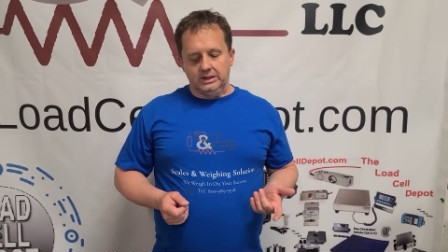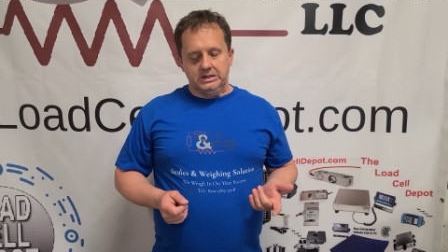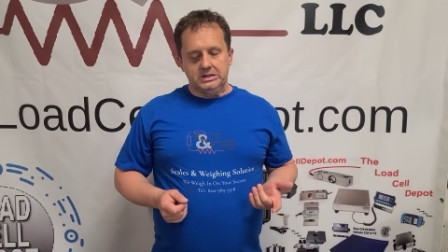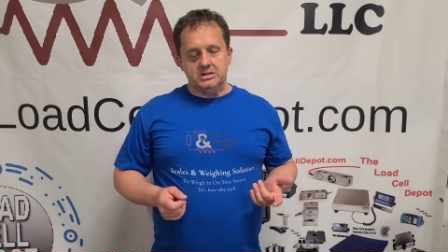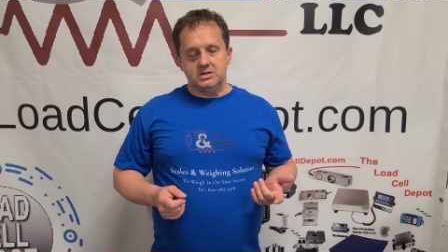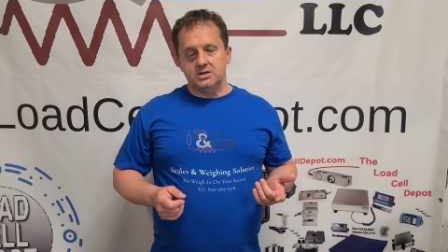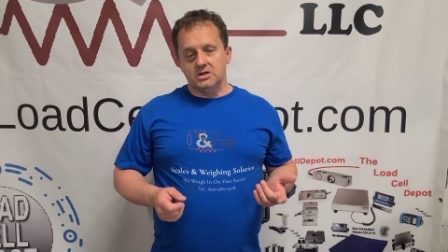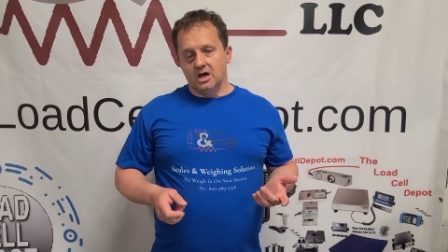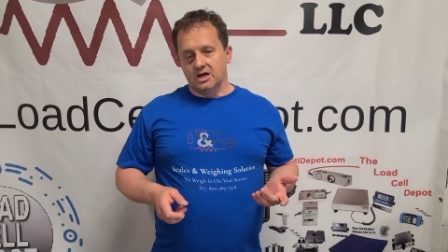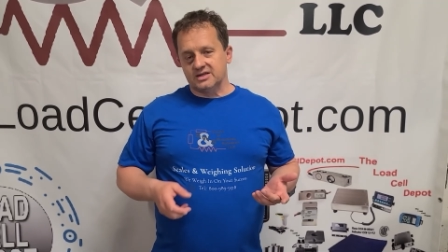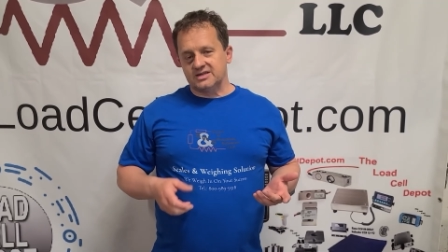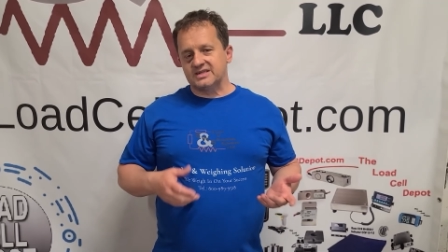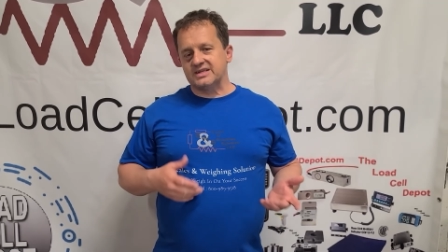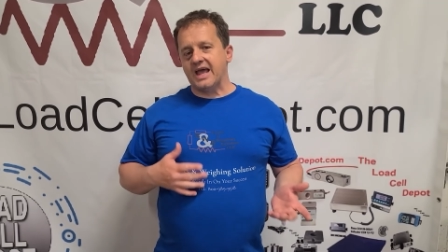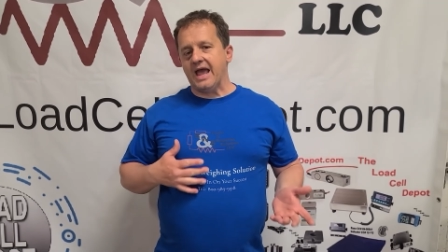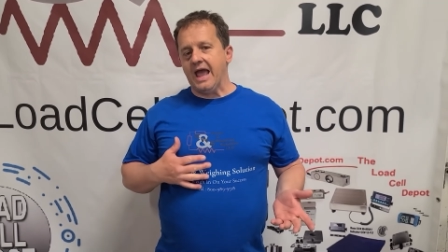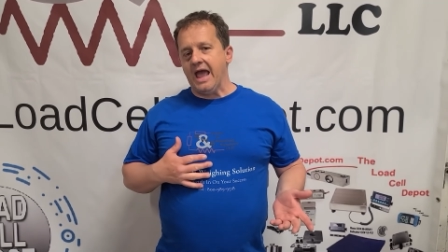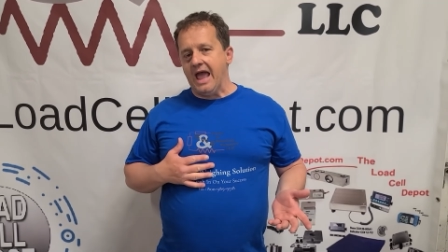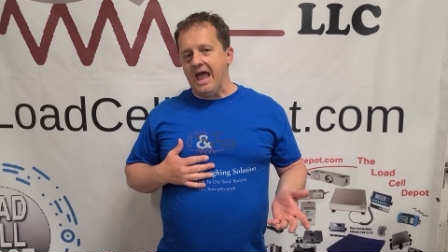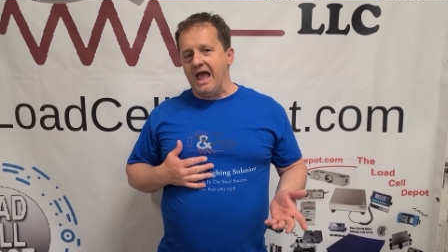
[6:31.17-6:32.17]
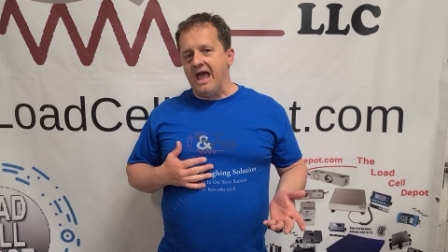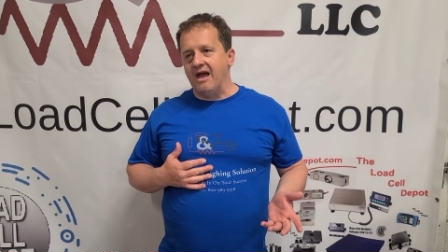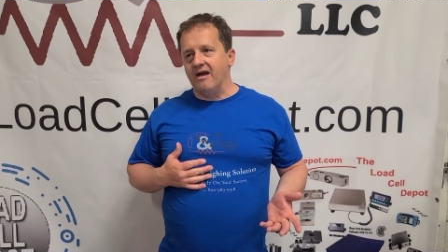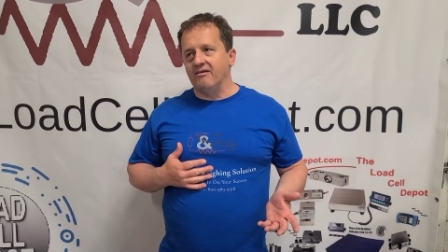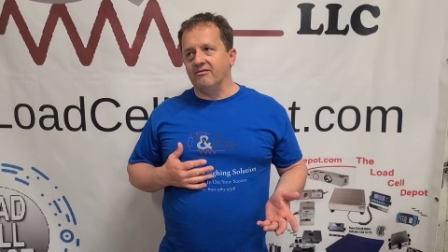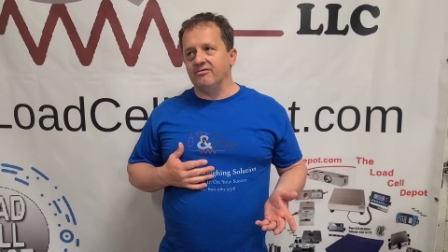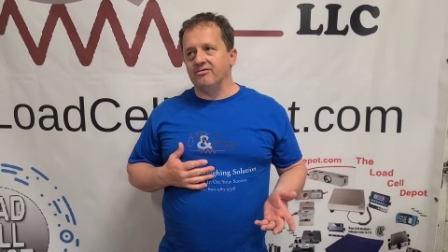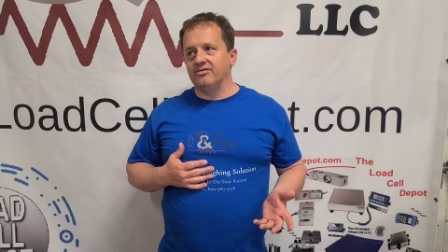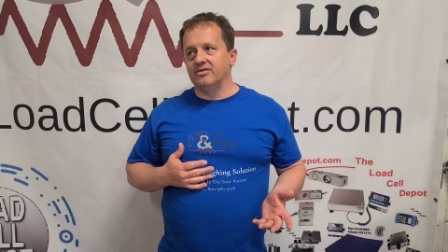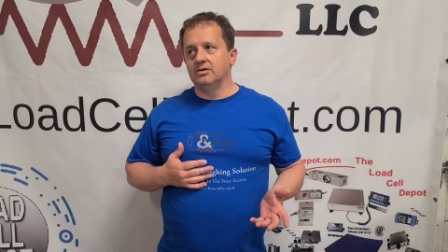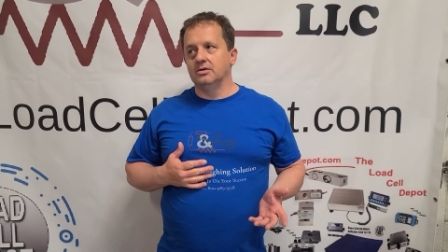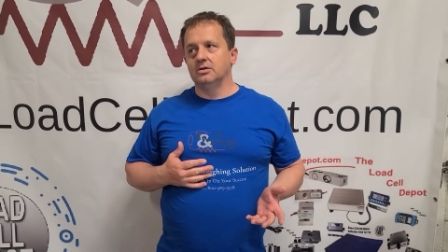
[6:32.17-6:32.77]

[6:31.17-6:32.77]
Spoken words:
it does have